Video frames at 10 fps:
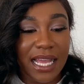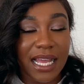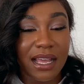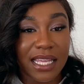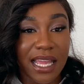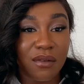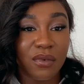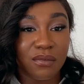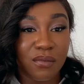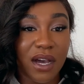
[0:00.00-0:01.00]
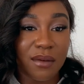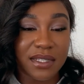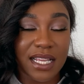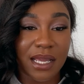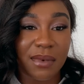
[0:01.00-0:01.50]
again with what I was
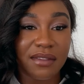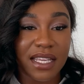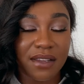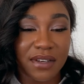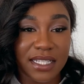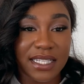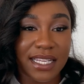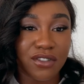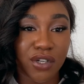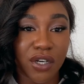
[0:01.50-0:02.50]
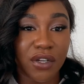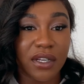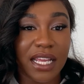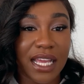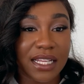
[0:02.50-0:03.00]
saying about the evening skin tone,
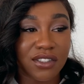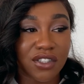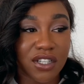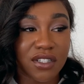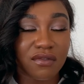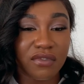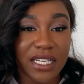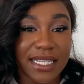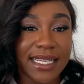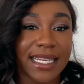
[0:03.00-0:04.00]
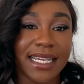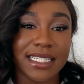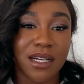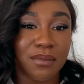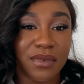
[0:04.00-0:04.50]
it just really cleared
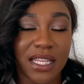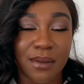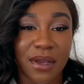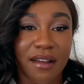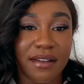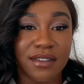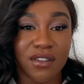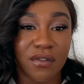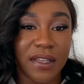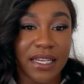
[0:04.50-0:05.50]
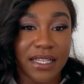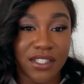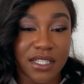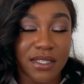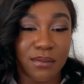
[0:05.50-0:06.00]
up the appearance of any
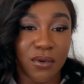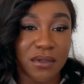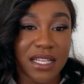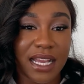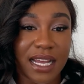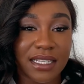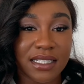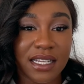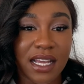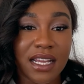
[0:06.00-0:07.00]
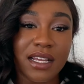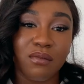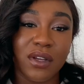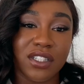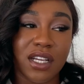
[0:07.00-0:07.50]
congested pores I had,
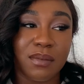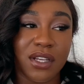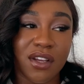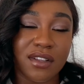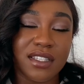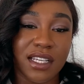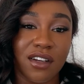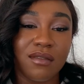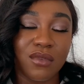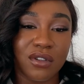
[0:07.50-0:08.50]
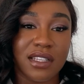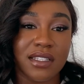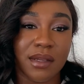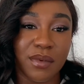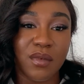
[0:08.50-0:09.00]
which I've been noticing a lot more since
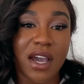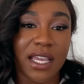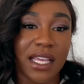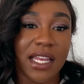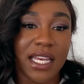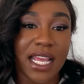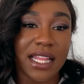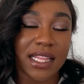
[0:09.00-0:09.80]
I've been working in the